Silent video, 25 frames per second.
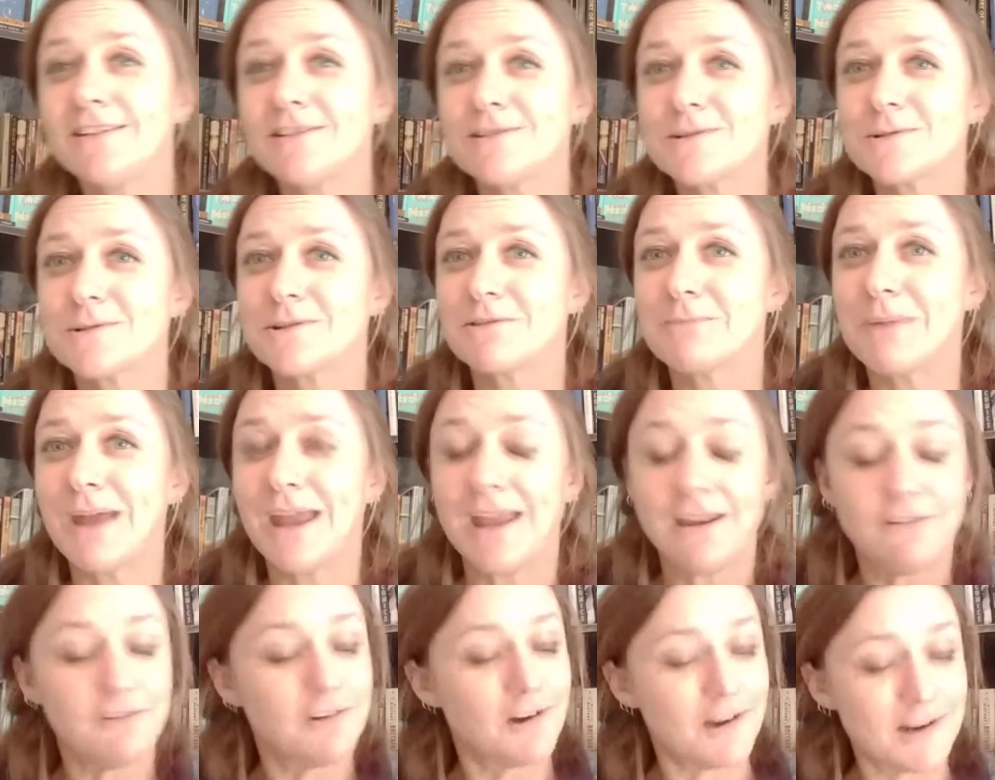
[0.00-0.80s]
the sort of
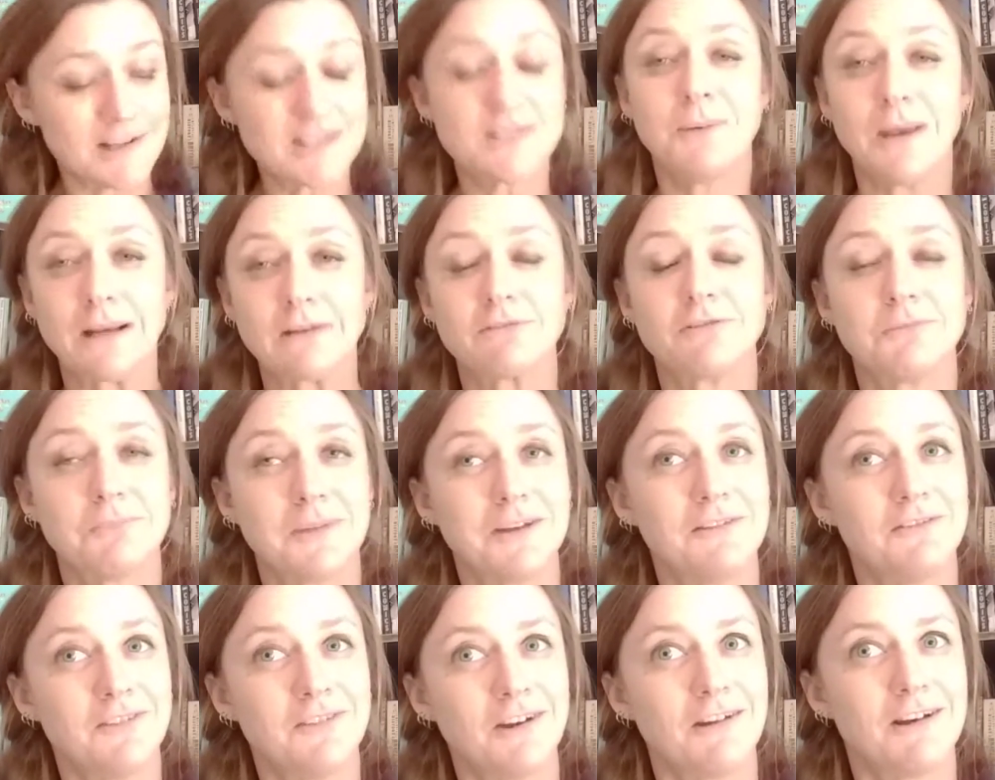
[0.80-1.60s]
behaviour I expect from
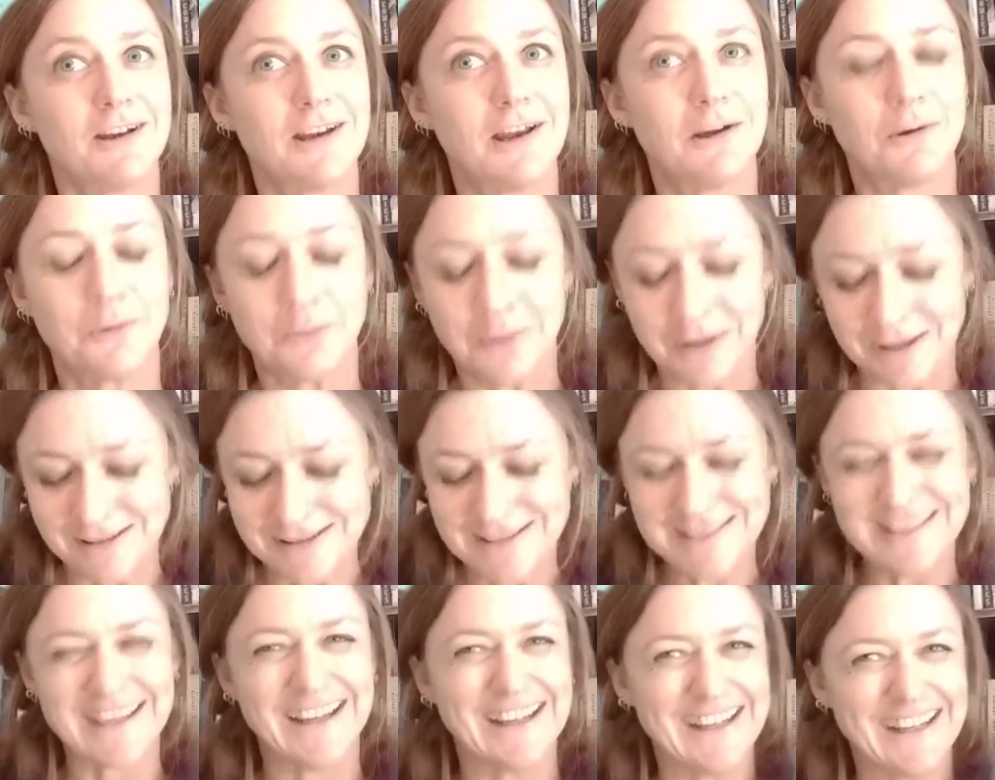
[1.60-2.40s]
my fairy tale
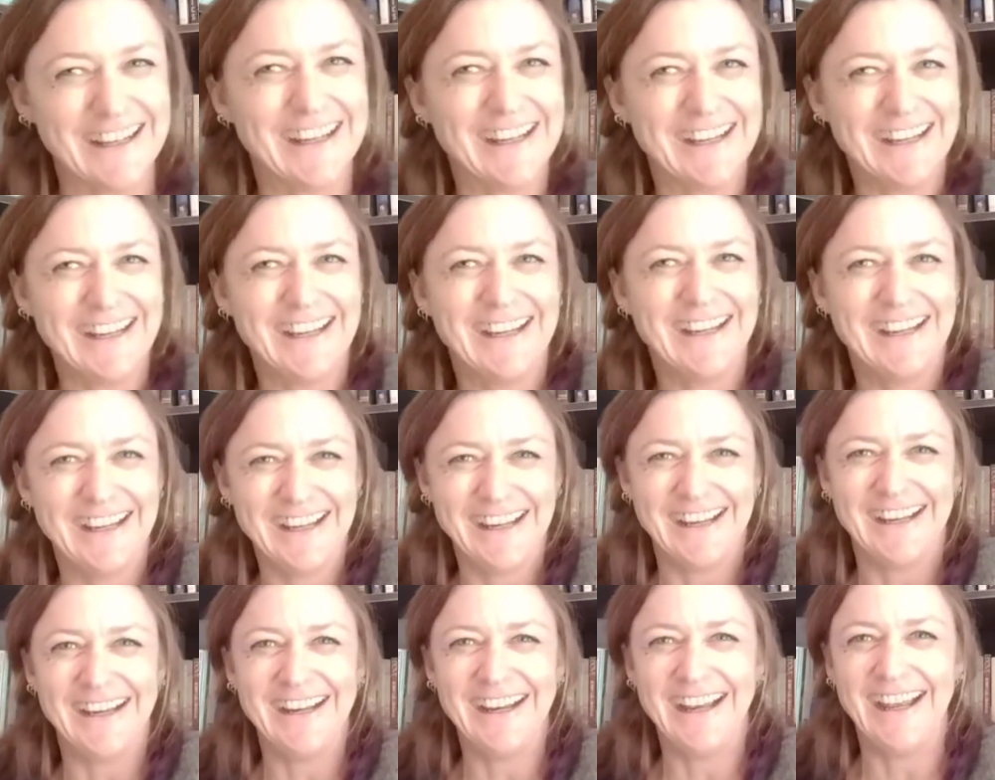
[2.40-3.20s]
queens.
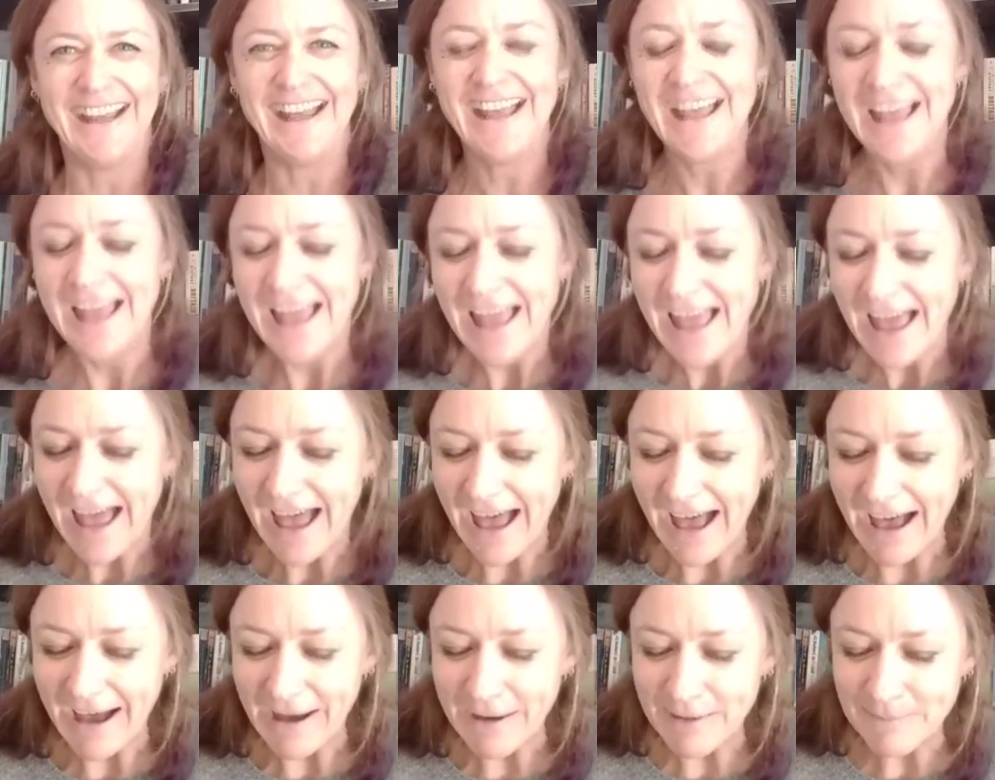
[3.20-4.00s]

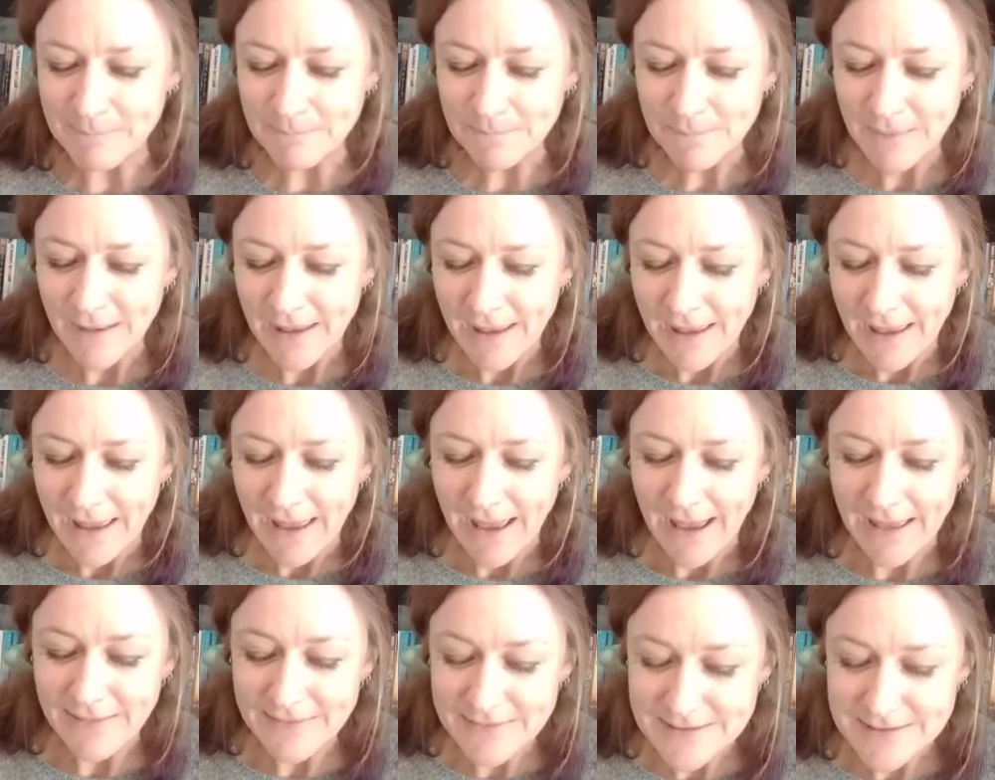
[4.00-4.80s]

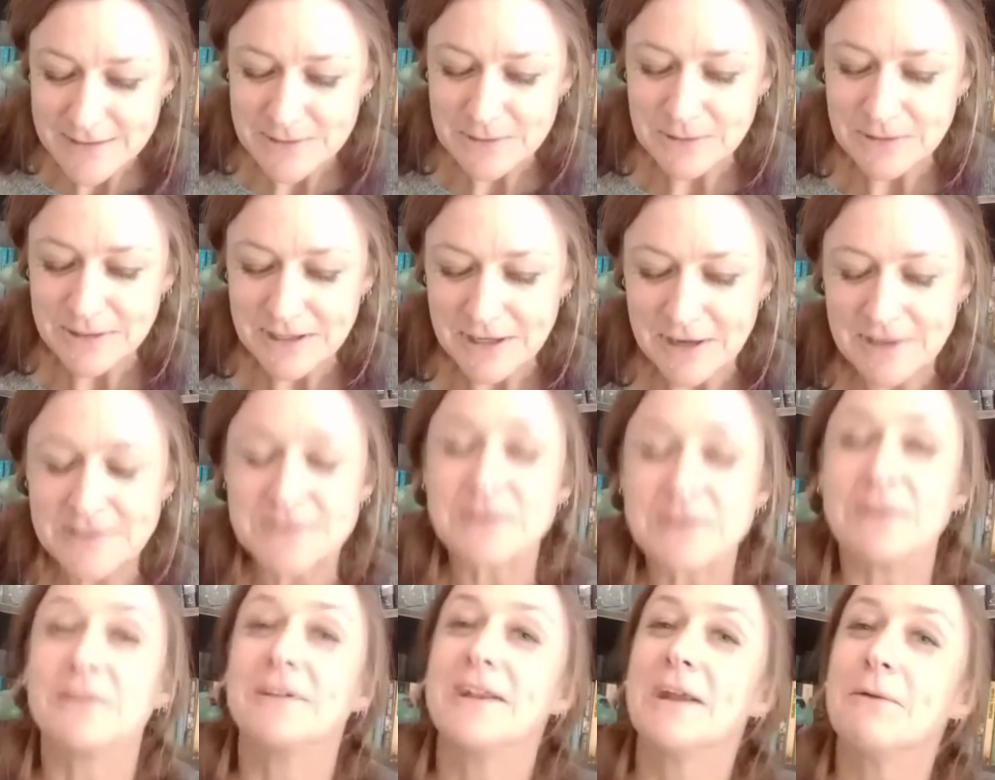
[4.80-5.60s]
And the story goes on.